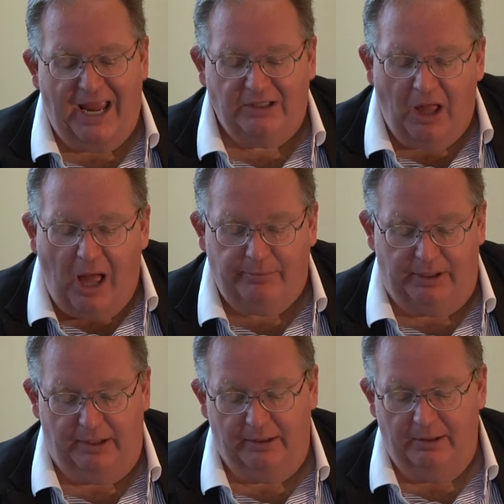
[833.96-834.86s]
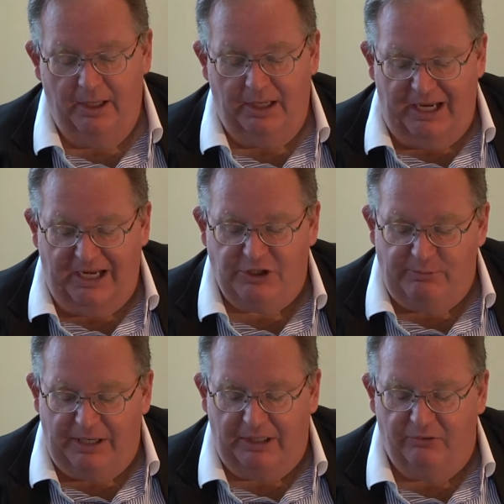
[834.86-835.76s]
lobbying
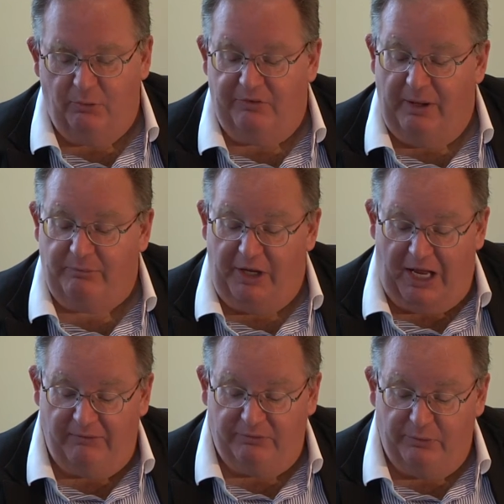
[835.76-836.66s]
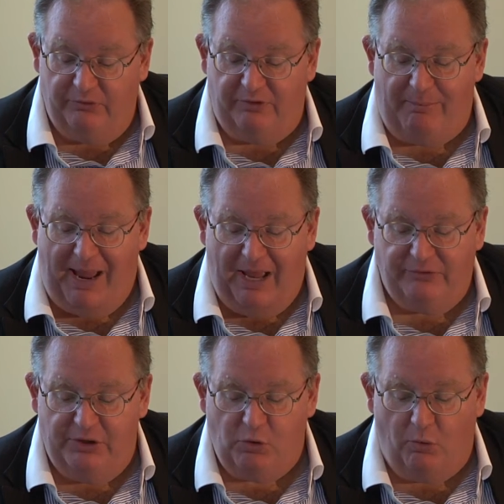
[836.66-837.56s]
each mean to attempt to influence the
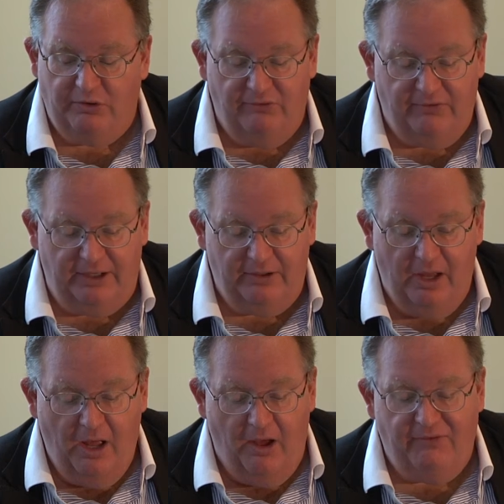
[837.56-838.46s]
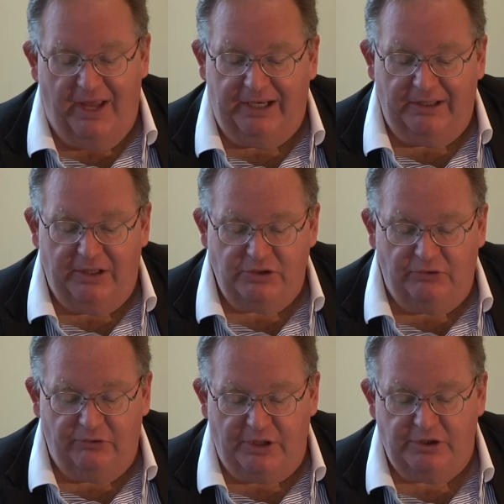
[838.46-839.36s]
passage or defeat of any
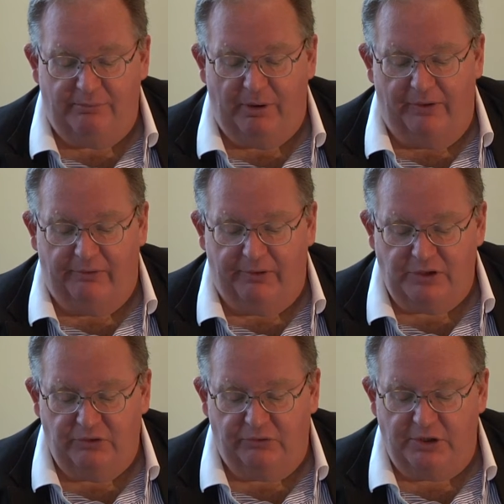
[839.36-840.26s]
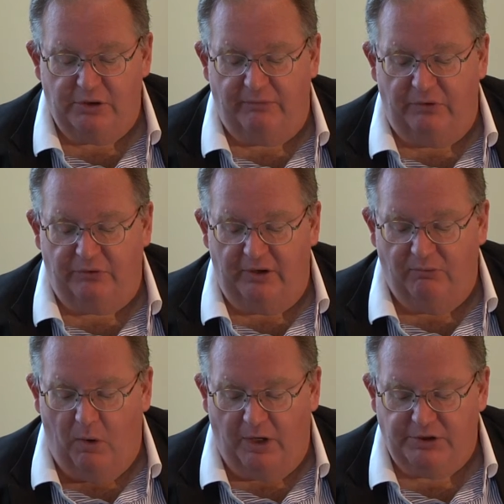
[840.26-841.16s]
legislation by the legislature of the state
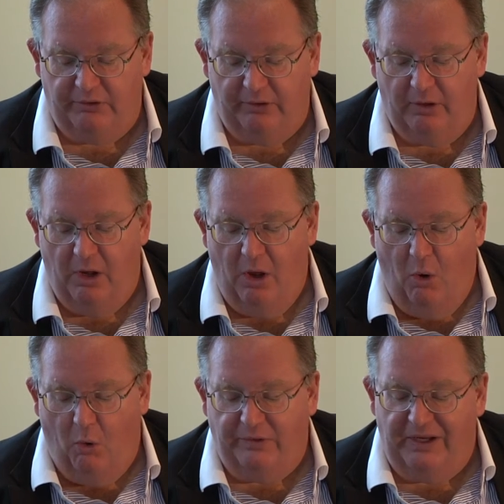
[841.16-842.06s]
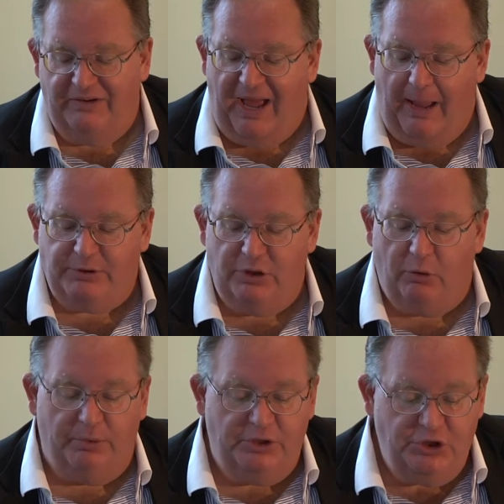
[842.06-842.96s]
of Washington, or the adoption
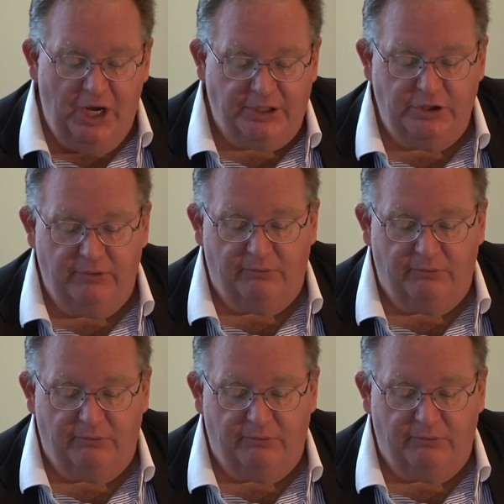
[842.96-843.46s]
or rejection